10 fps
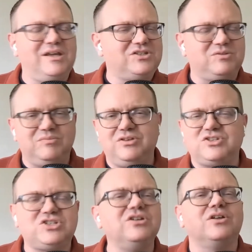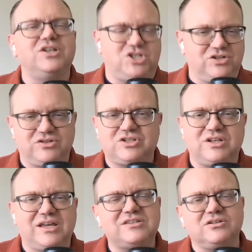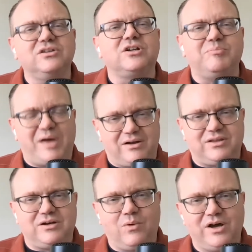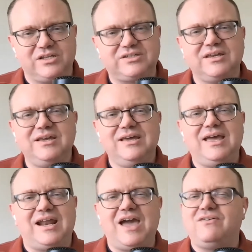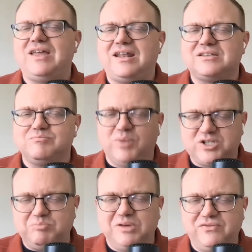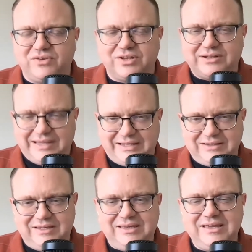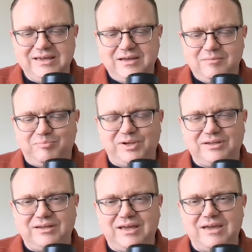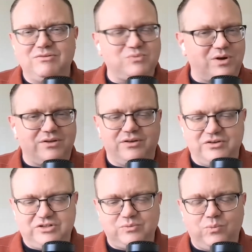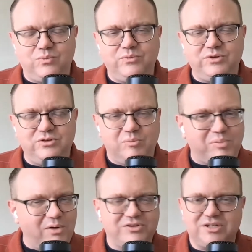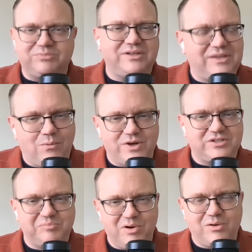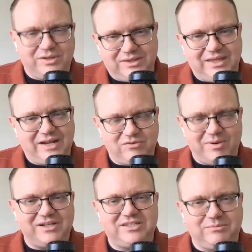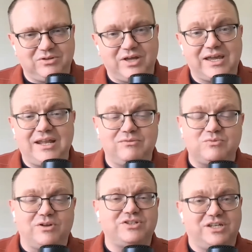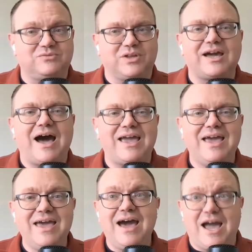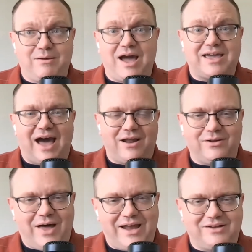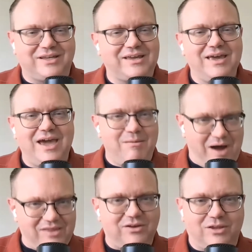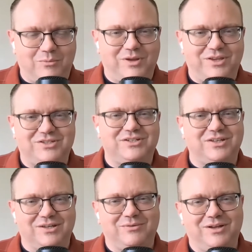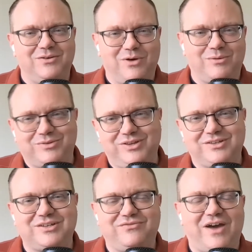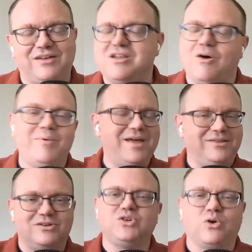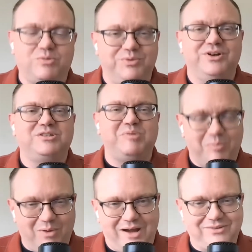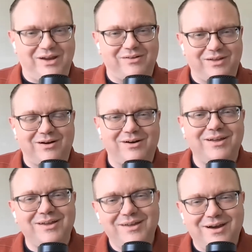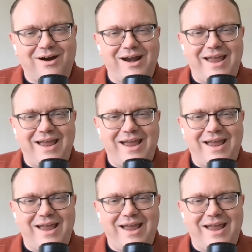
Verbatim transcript: it's there's still issues. There's like it's a little better than it was, and I haven't had as much beef with it lately. But it was one of those you broke something that wasn't broken that everybody seemed to like and it was one of those things where like i i, I got online i was like am i the only one that's dealing with, annoyed with this and found nope there's whole communities of people out there that are are